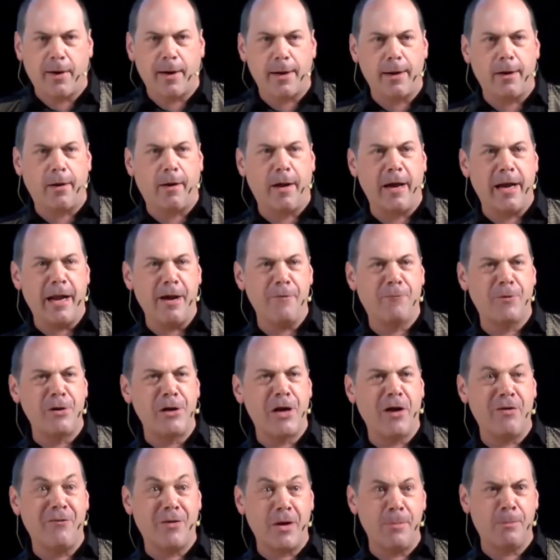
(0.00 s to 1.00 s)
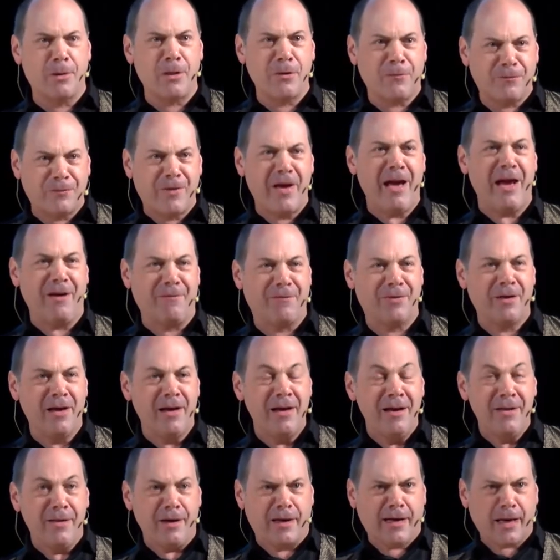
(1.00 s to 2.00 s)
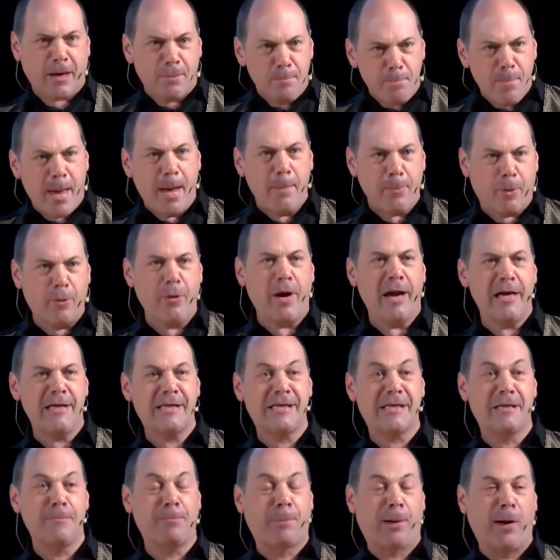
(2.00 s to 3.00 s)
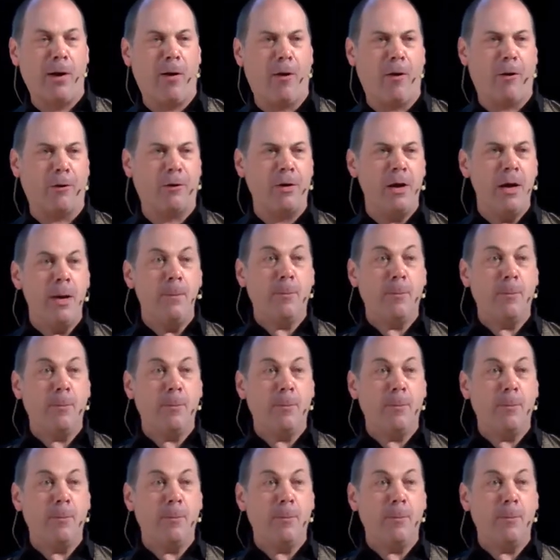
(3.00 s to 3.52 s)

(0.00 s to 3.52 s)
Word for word: Night every November the 5th that commemorates the plot.